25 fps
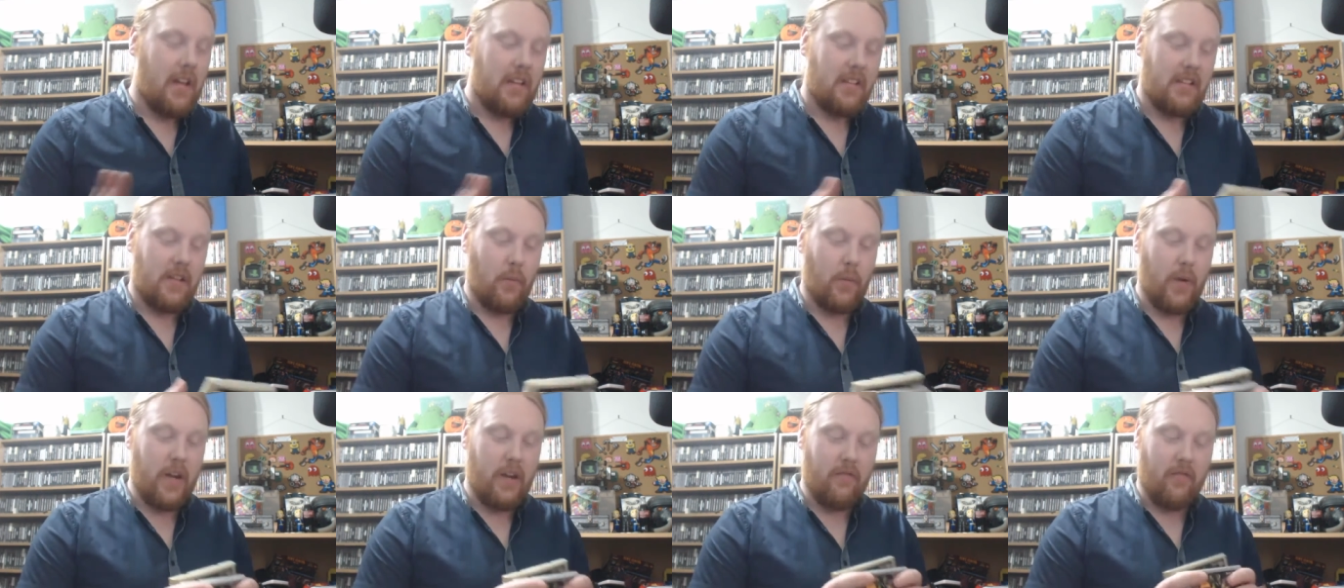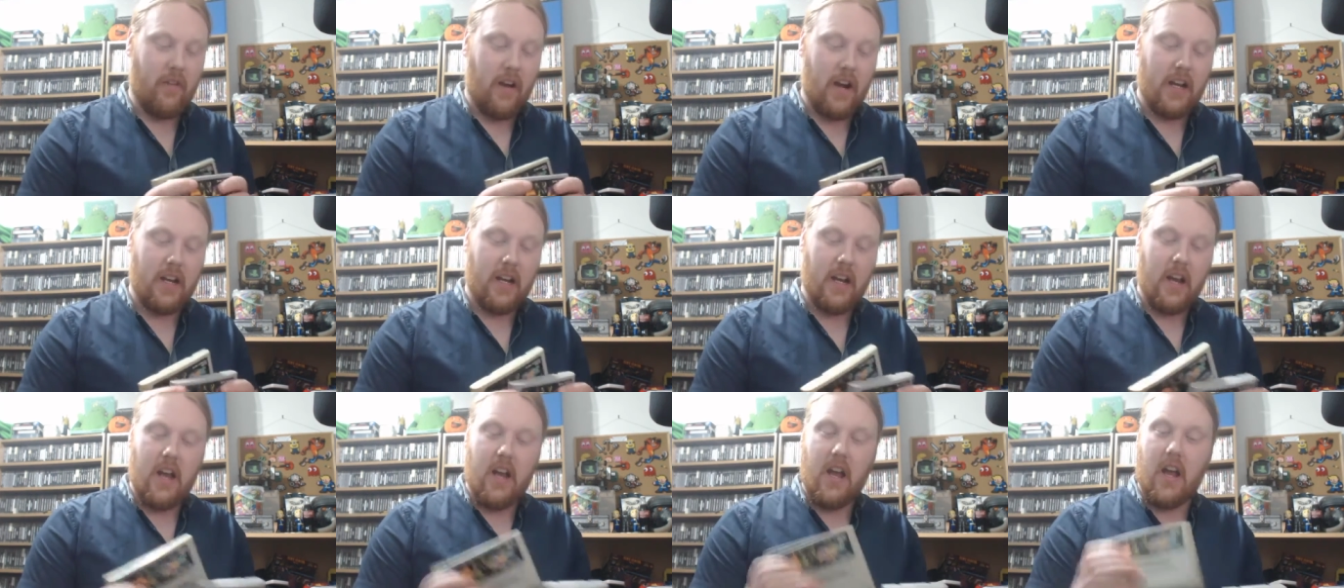It's a win,
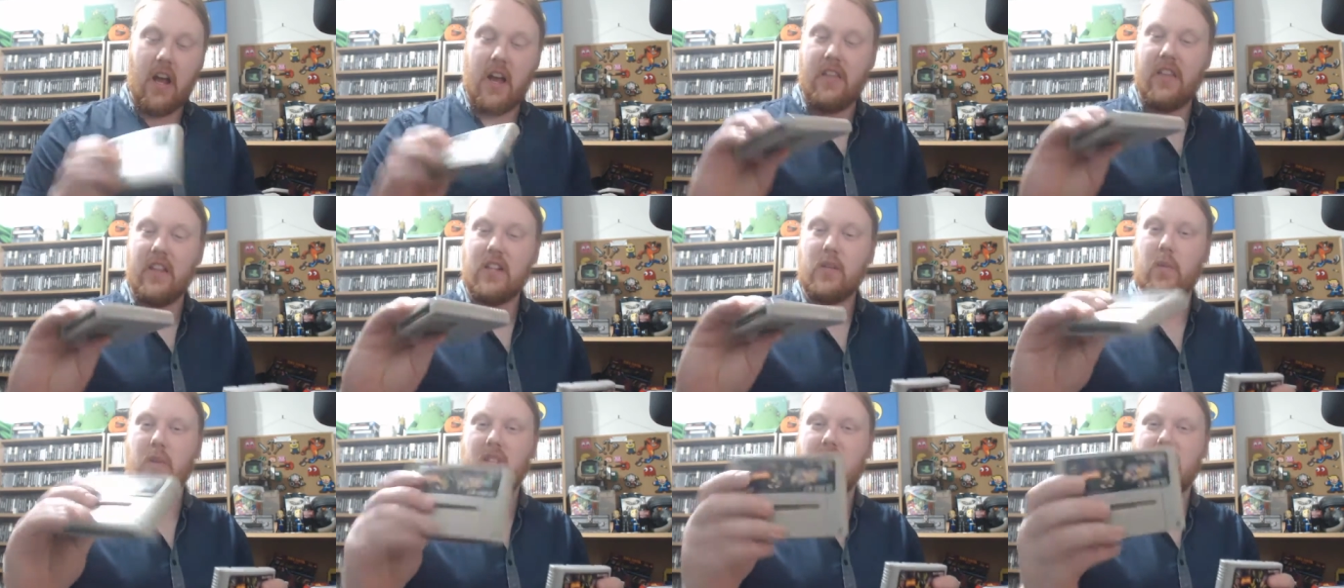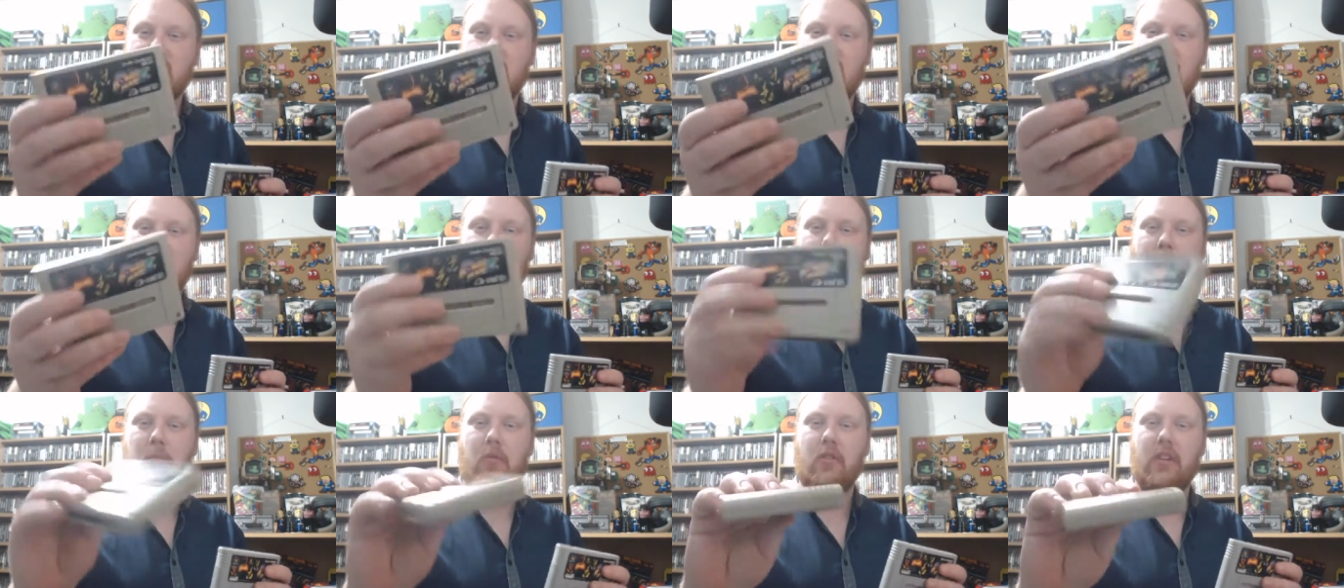right? This one's
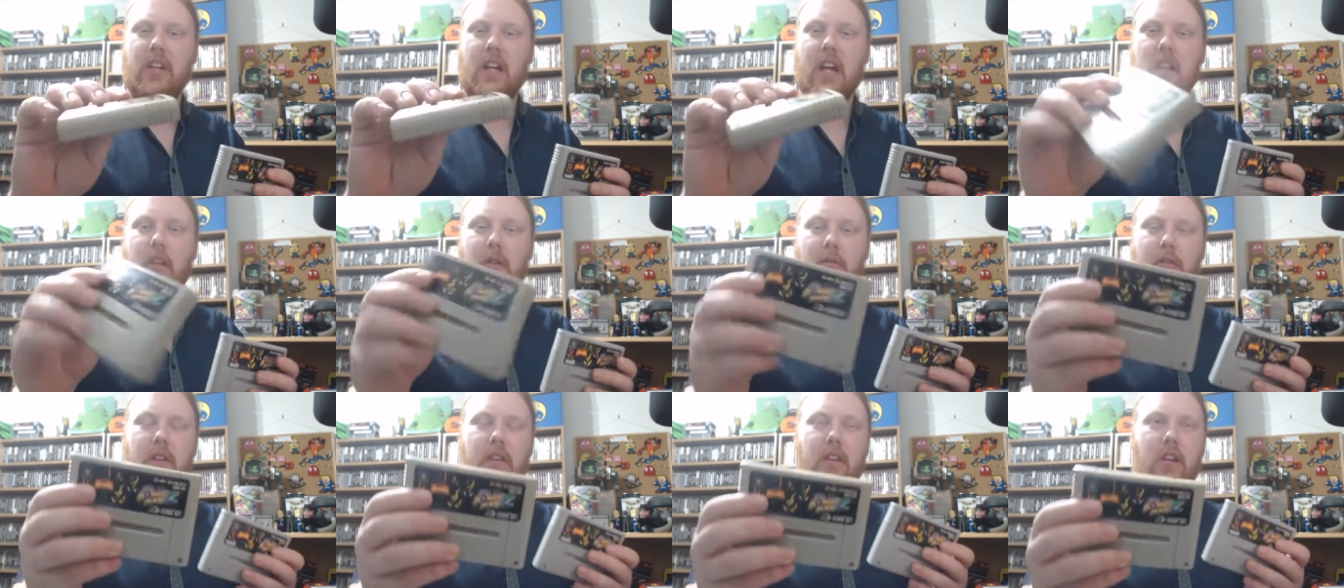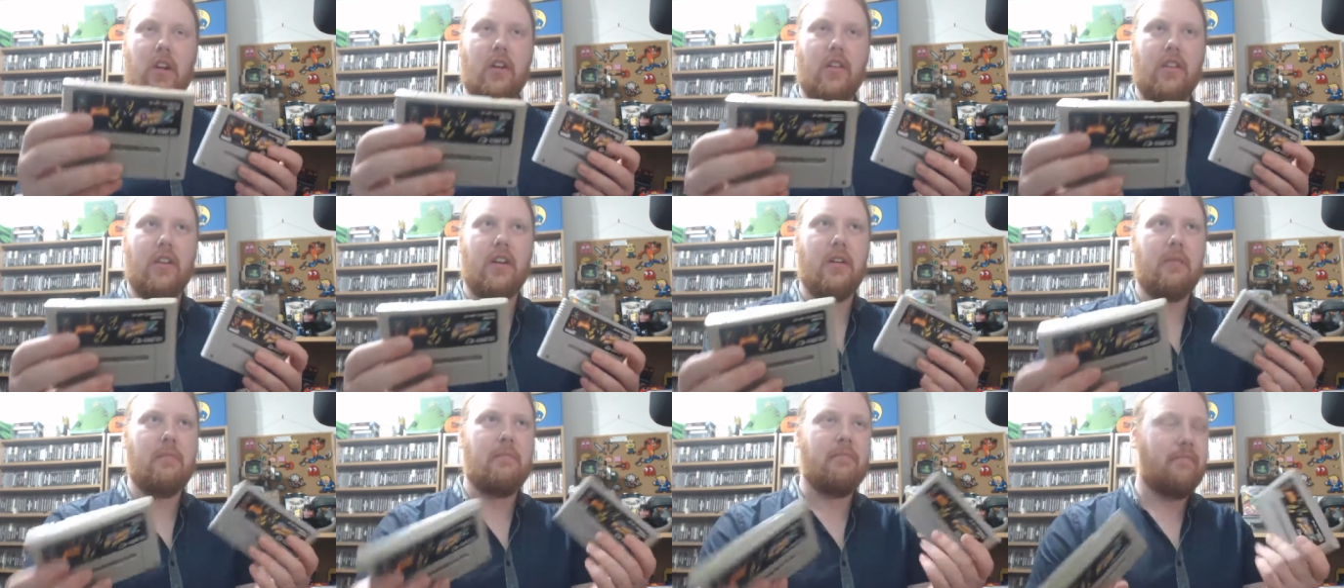slightly more yellowed than the
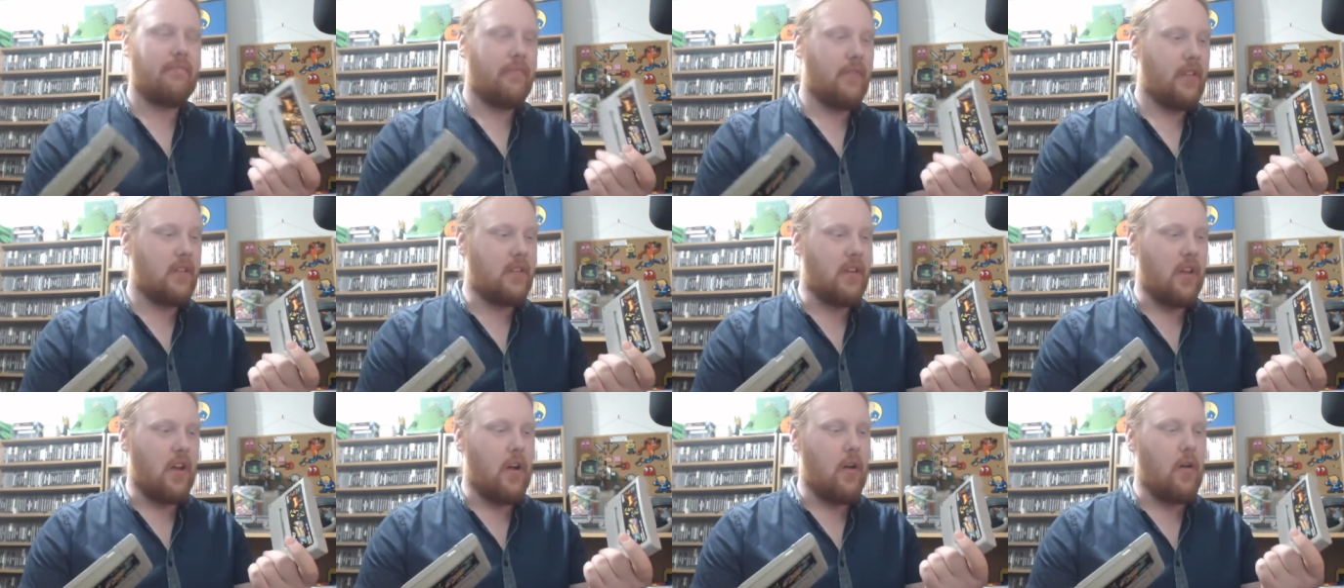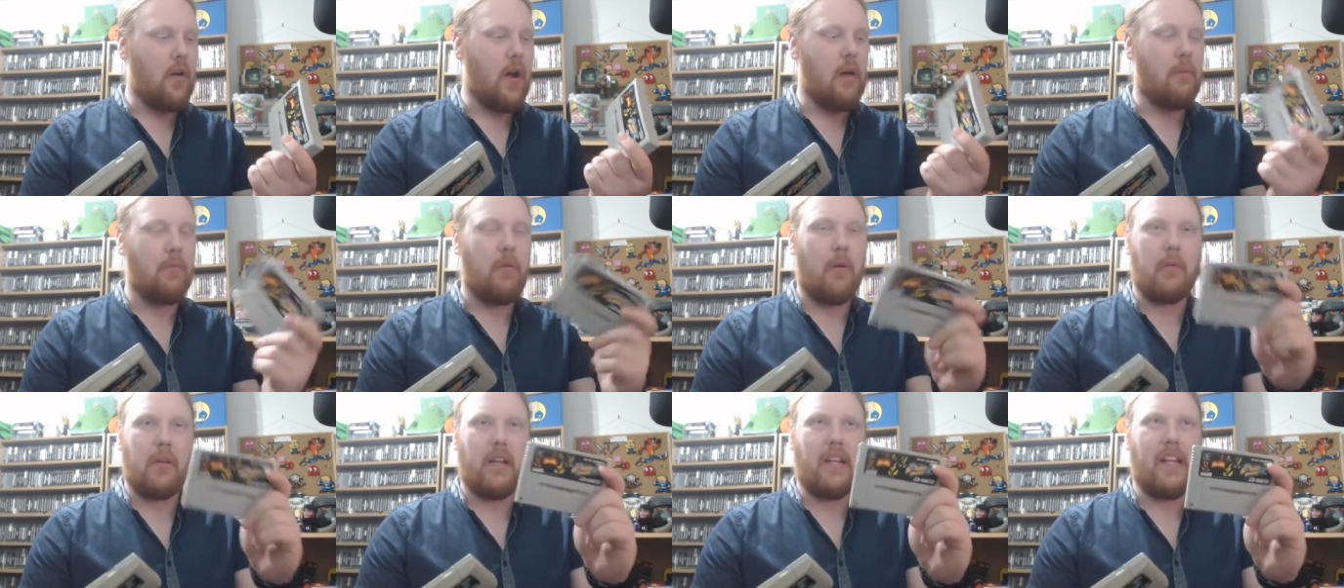other, so I'll
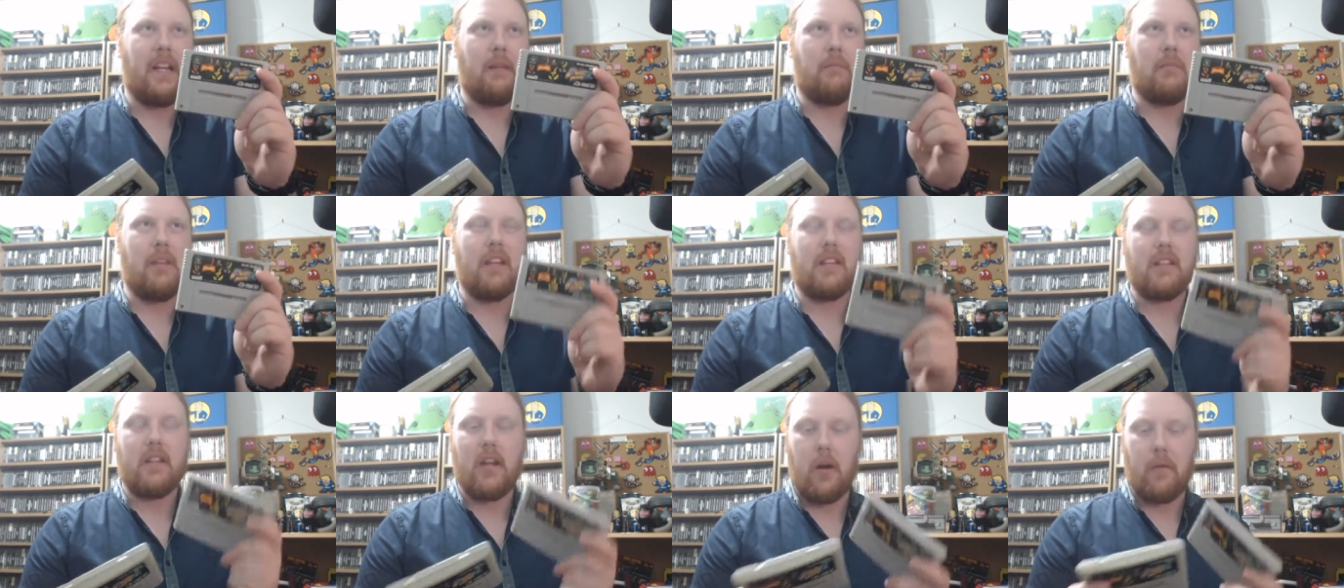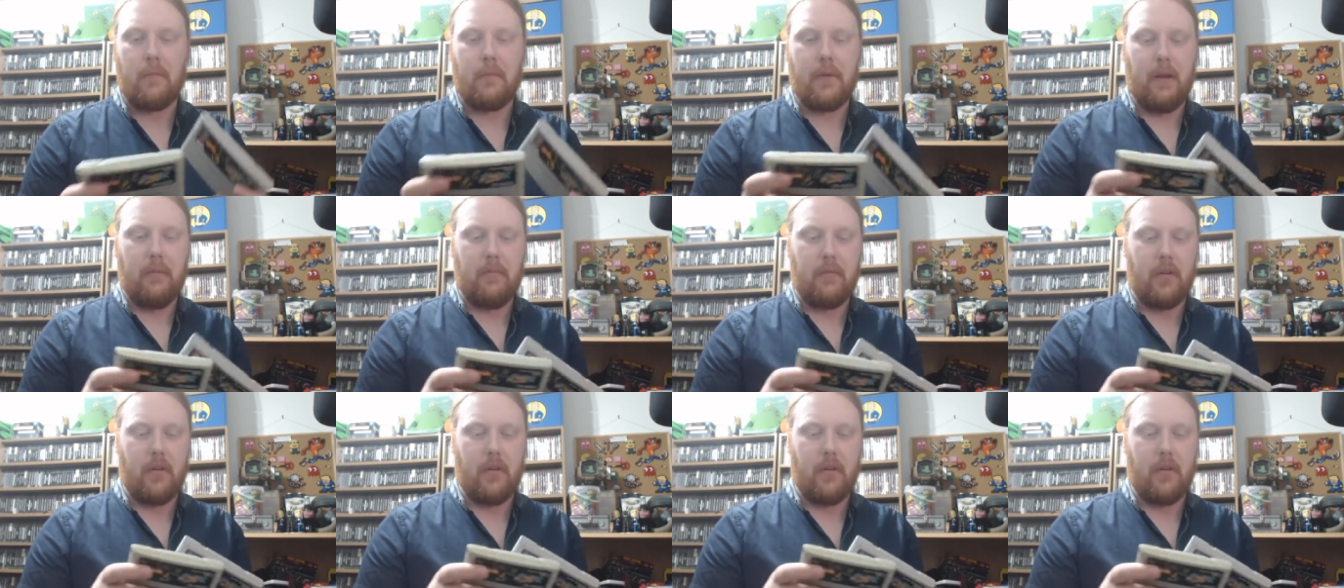probably keep this copy.